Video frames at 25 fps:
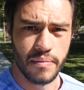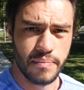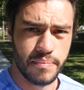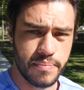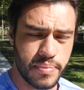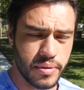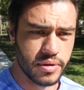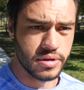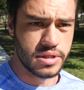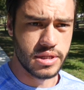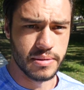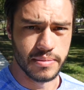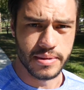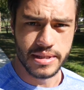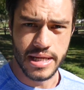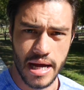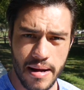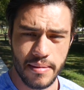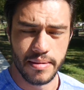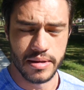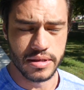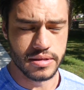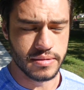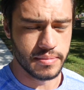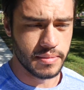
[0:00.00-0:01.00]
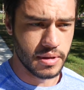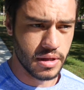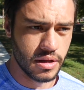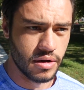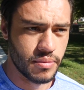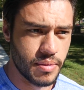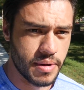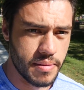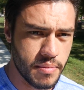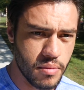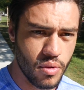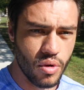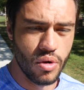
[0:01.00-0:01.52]
boost the metabolism a little
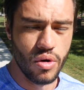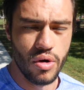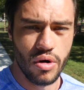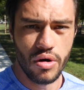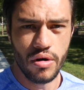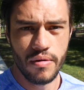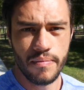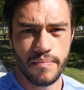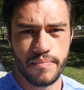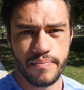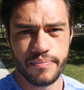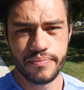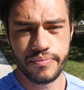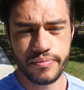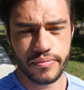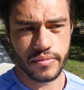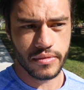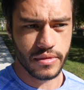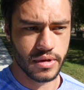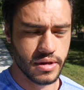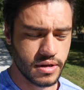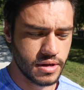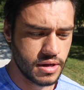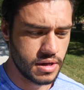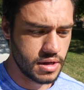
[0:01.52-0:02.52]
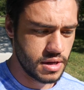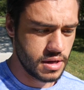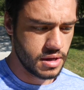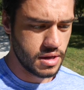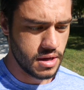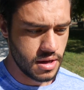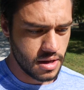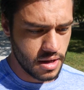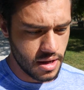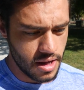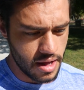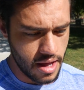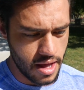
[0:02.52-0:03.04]
bit more,
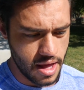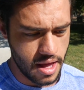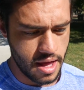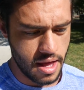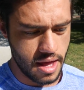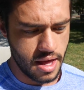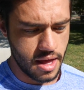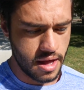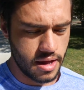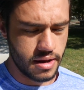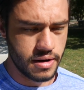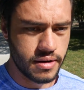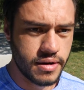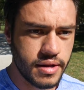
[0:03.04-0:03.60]
and